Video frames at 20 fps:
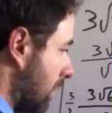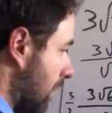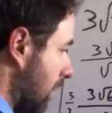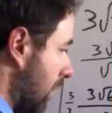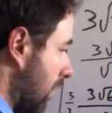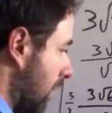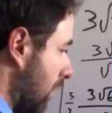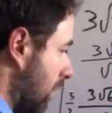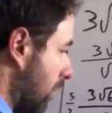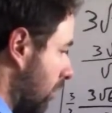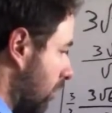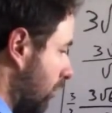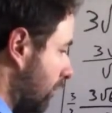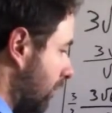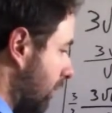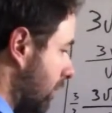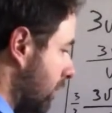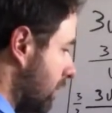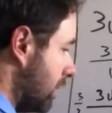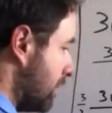all
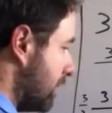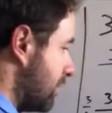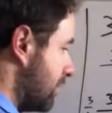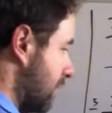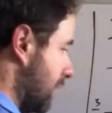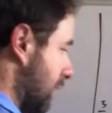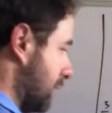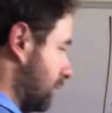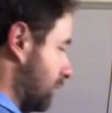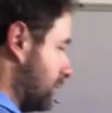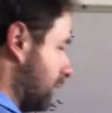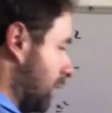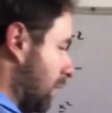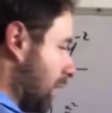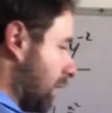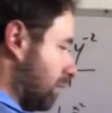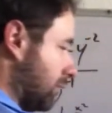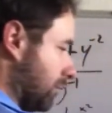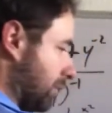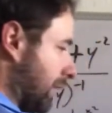over 6.
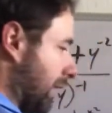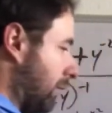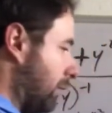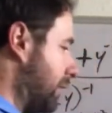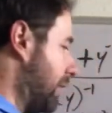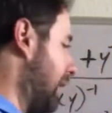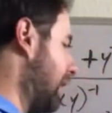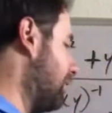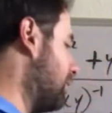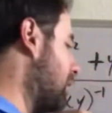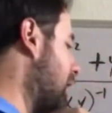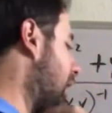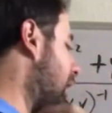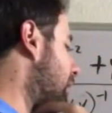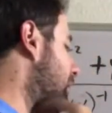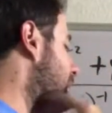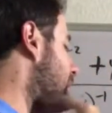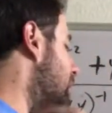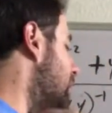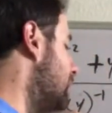So now we have
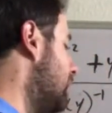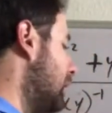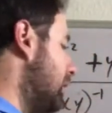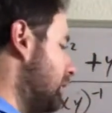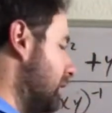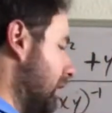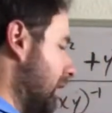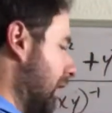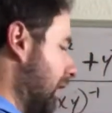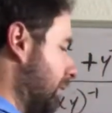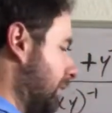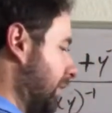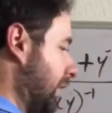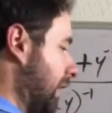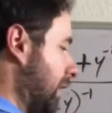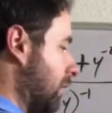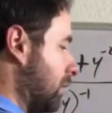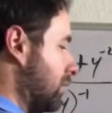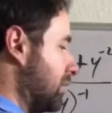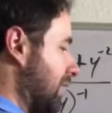common
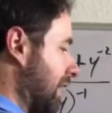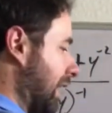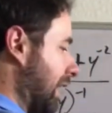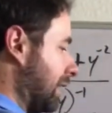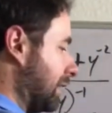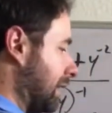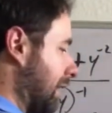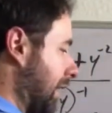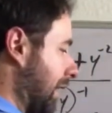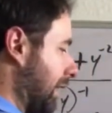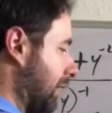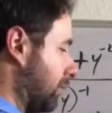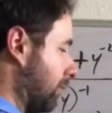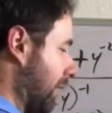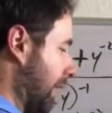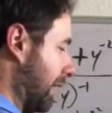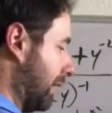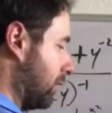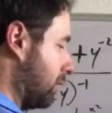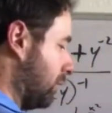denominators and like
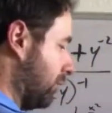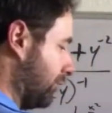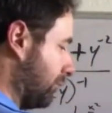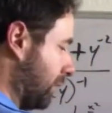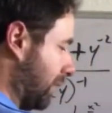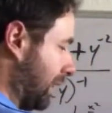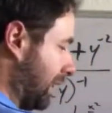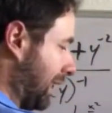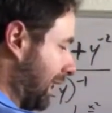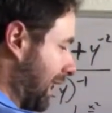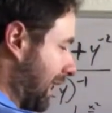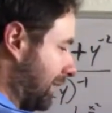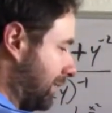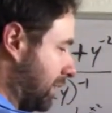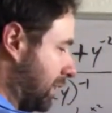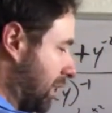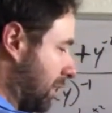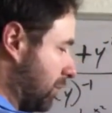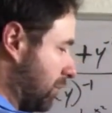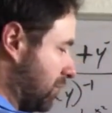radicals. We can add
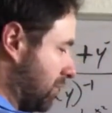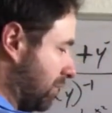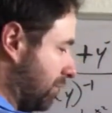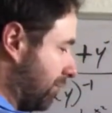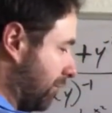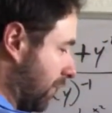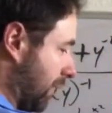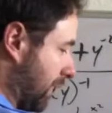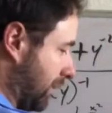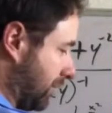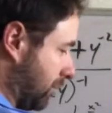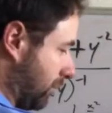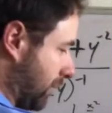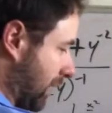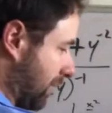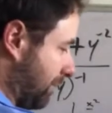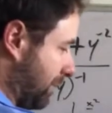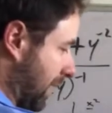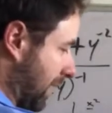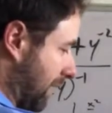the numbers in front. So we
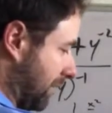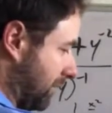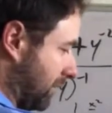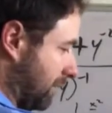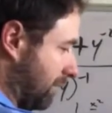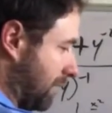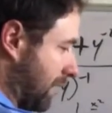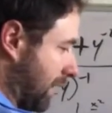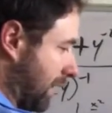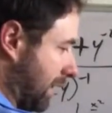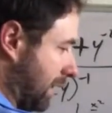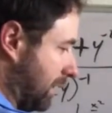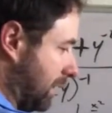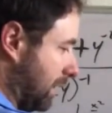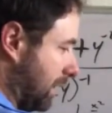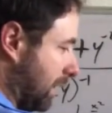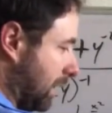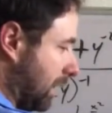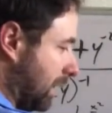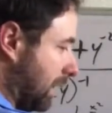have positive 9,
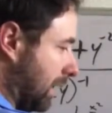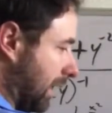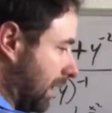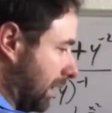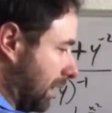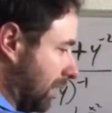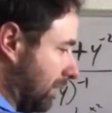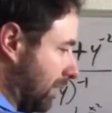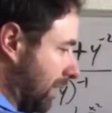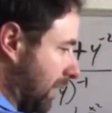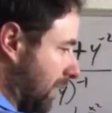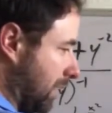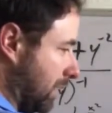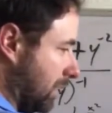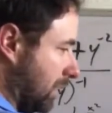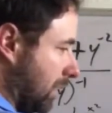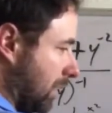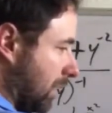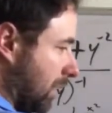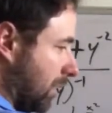negative
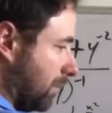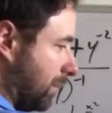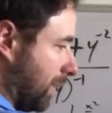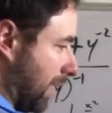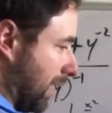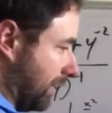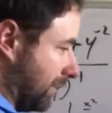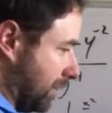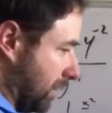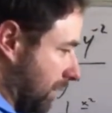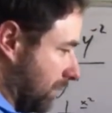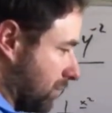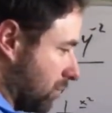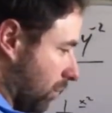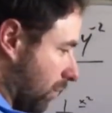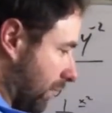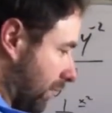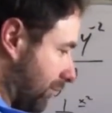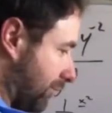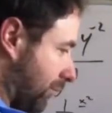8, positive
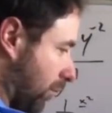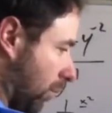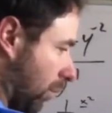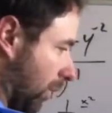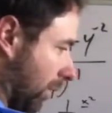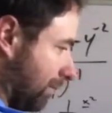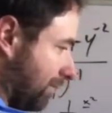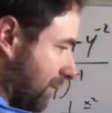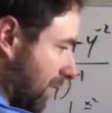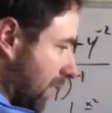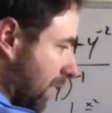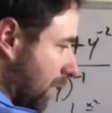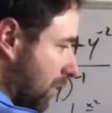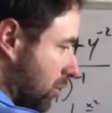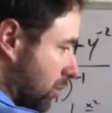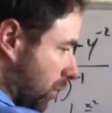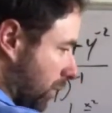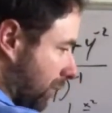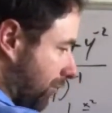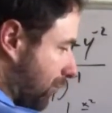24.
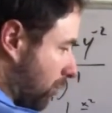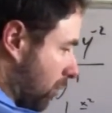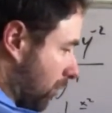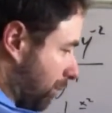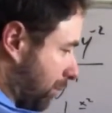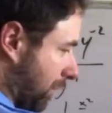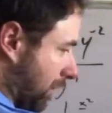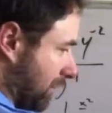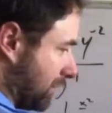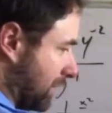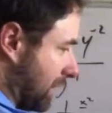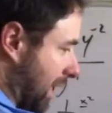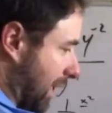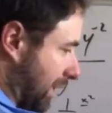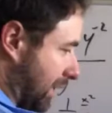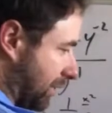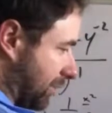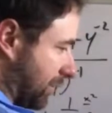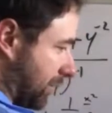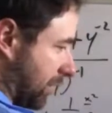24 plus
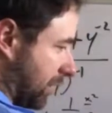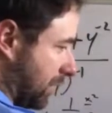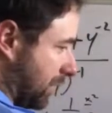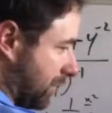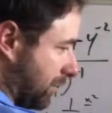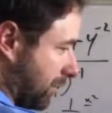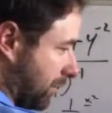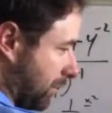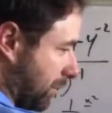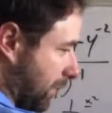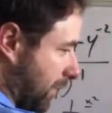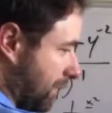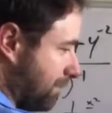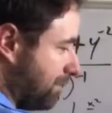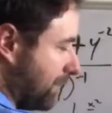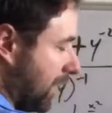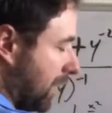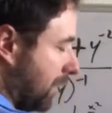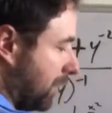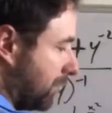9 is
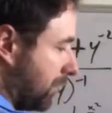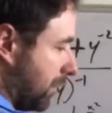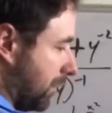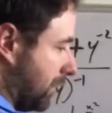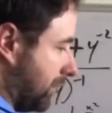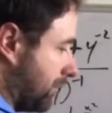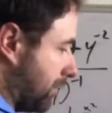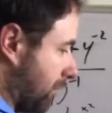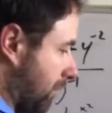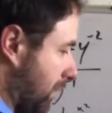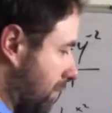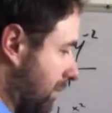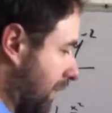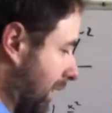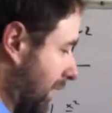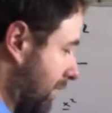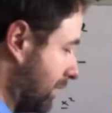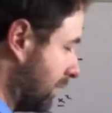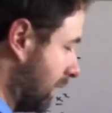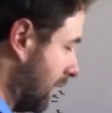33. 33
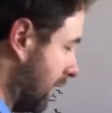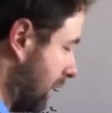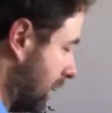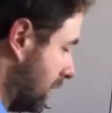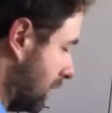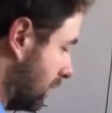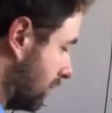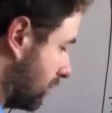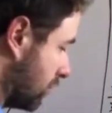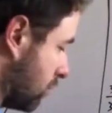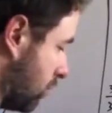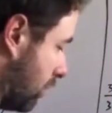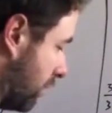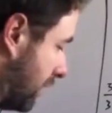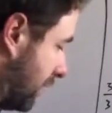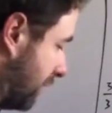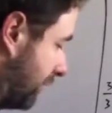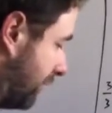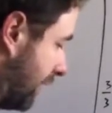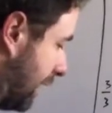minus 8 is
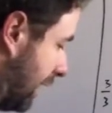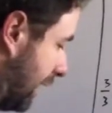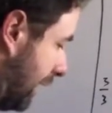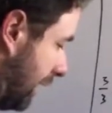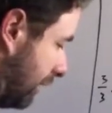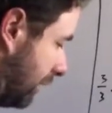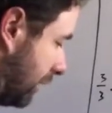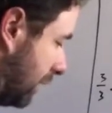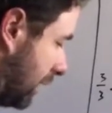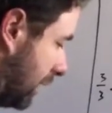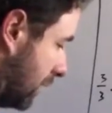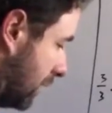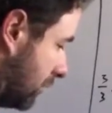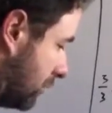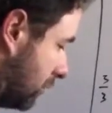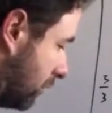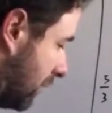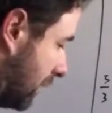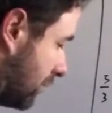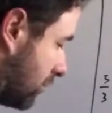25.
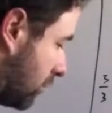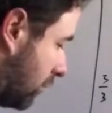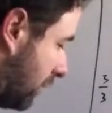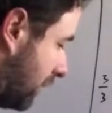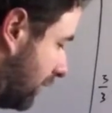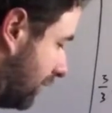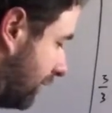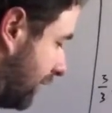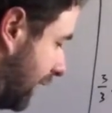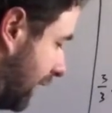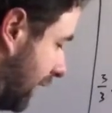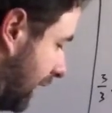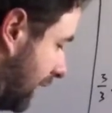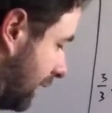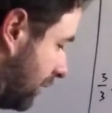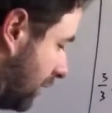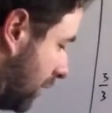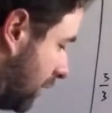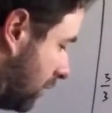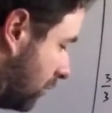So we have
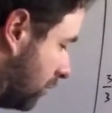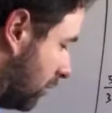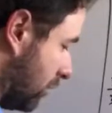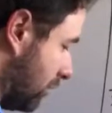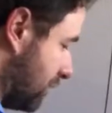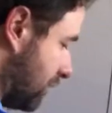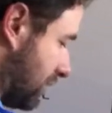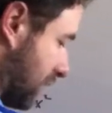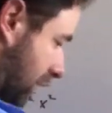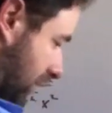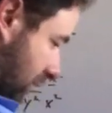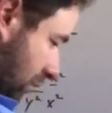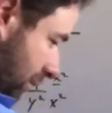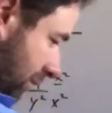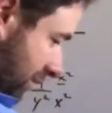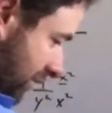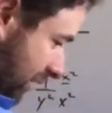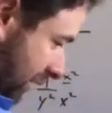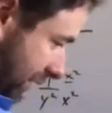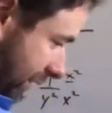25 root 6
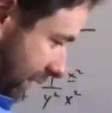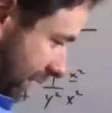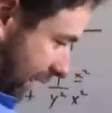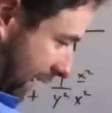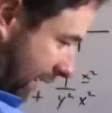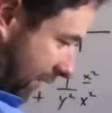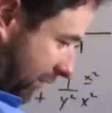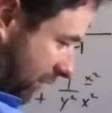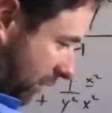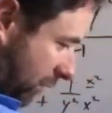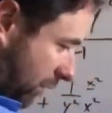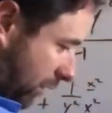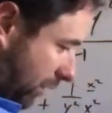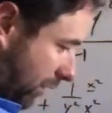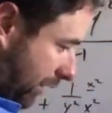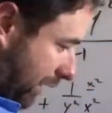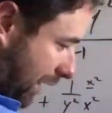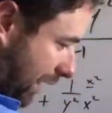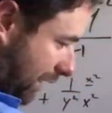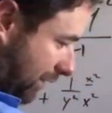over 6. The last thing we're going
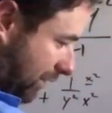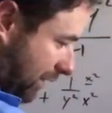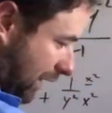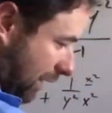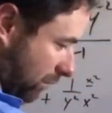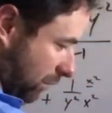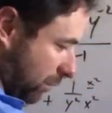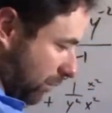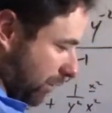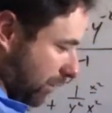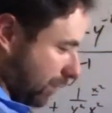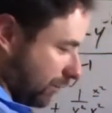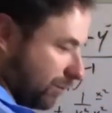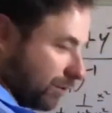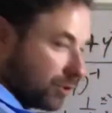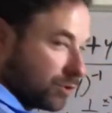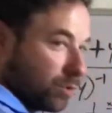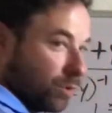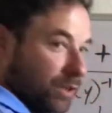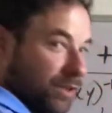to look at is can we reduce
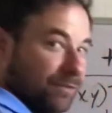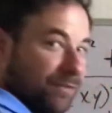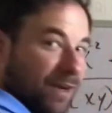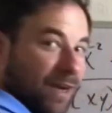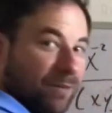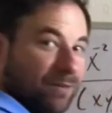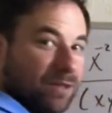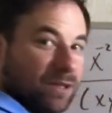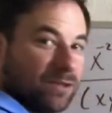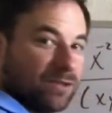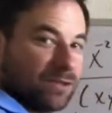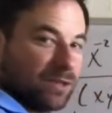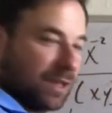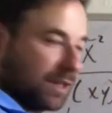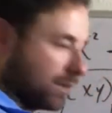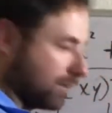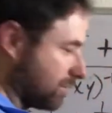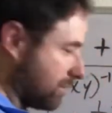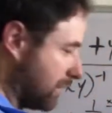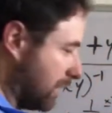the 25 into
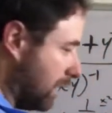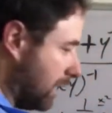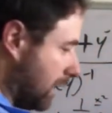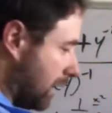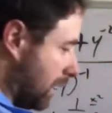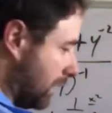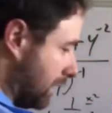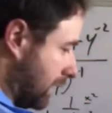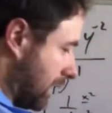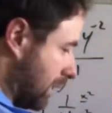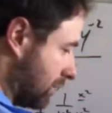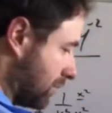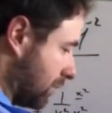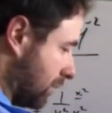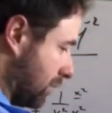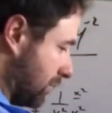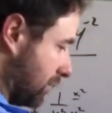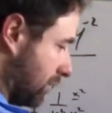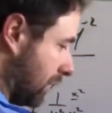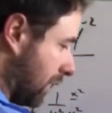6? And the answer is